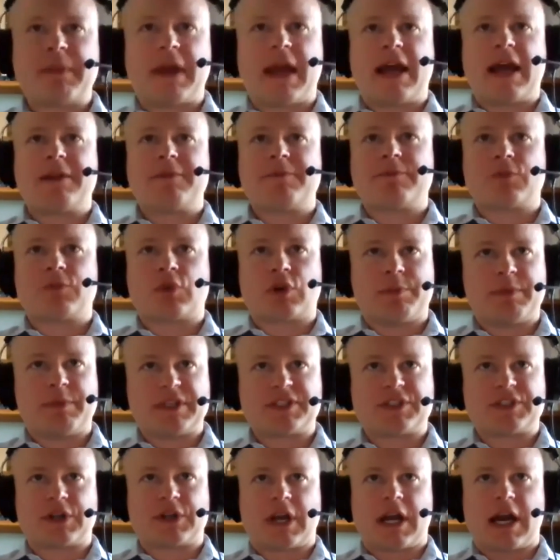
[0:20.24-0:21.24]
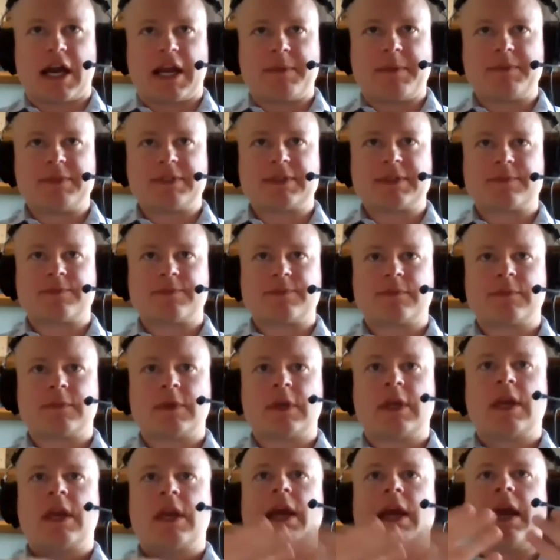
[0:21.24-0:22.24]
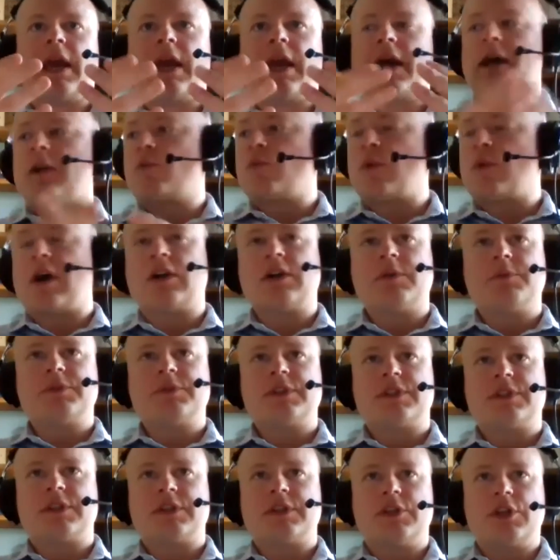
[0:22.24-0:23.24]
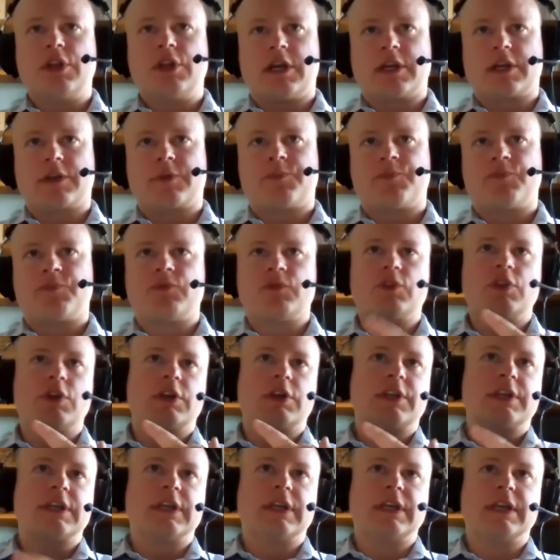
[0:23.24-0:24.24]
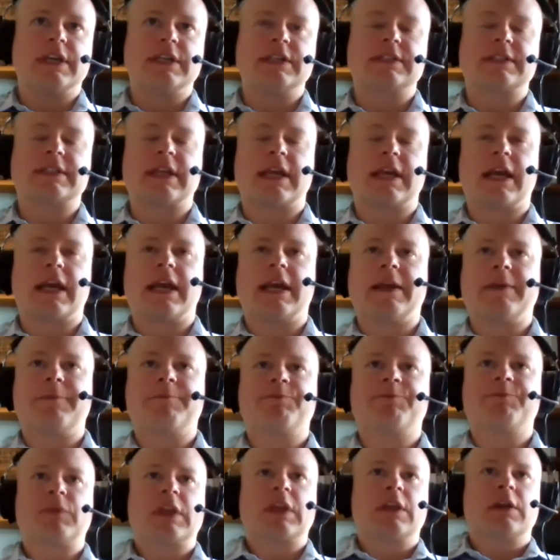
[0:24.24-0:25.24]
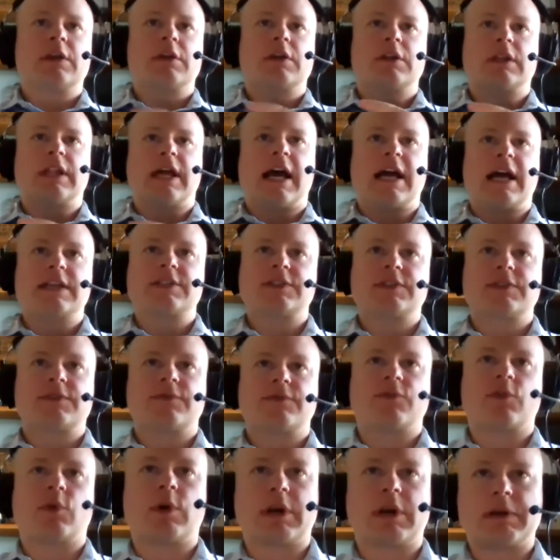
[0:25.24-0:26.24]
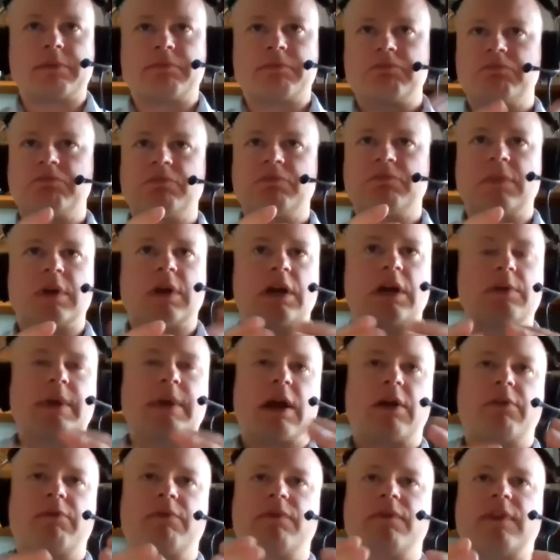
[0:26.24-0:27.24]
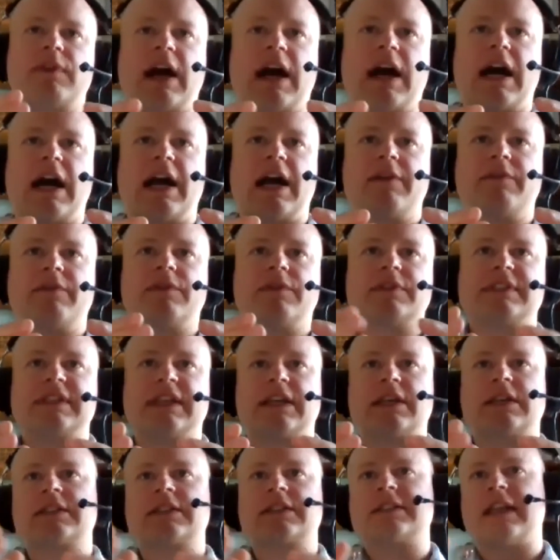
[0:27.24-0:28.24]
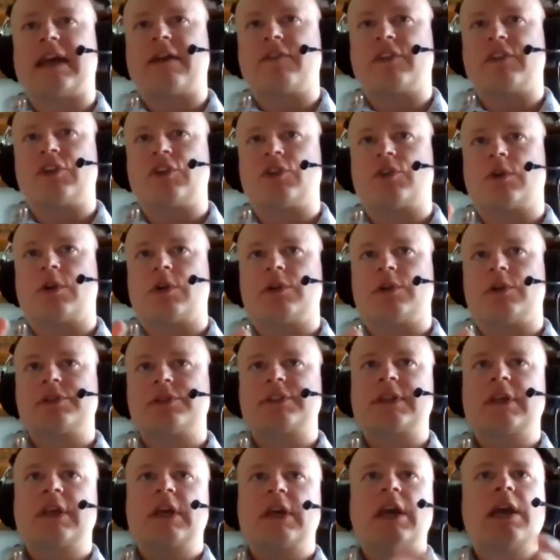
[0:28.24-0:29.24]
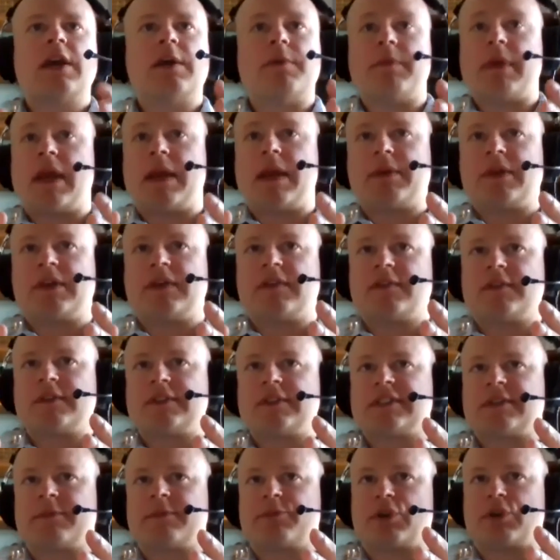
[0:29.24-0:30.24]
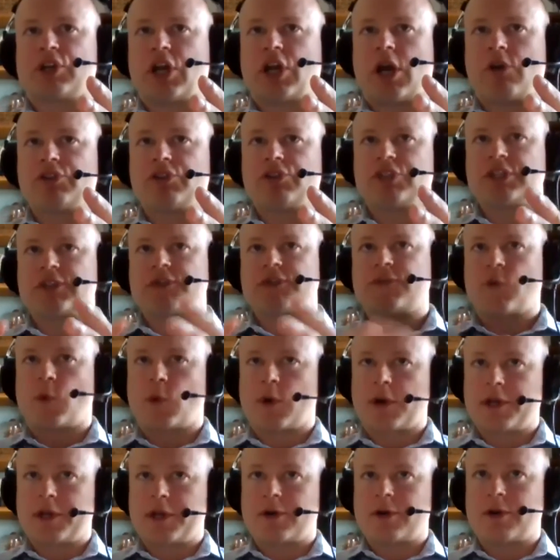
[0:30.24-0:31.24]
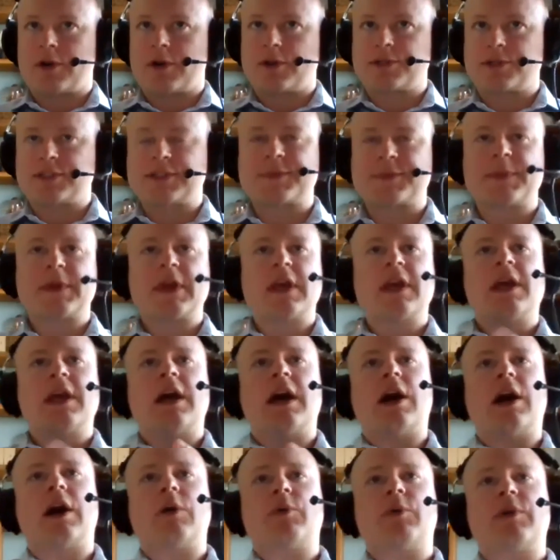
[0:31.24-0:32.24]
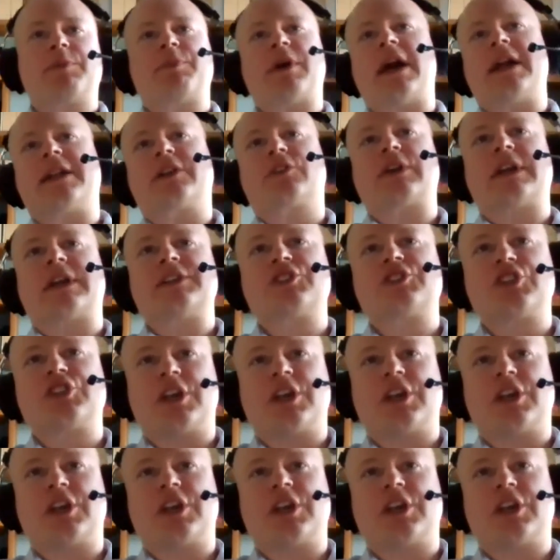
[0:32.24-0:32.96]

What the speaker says: Matt, or Mr. Imes, and welcome to the Nook. Nook is a class for around 5, 6, 7-year-olds, maybe even some precocious 4-year-olds with Pinecrest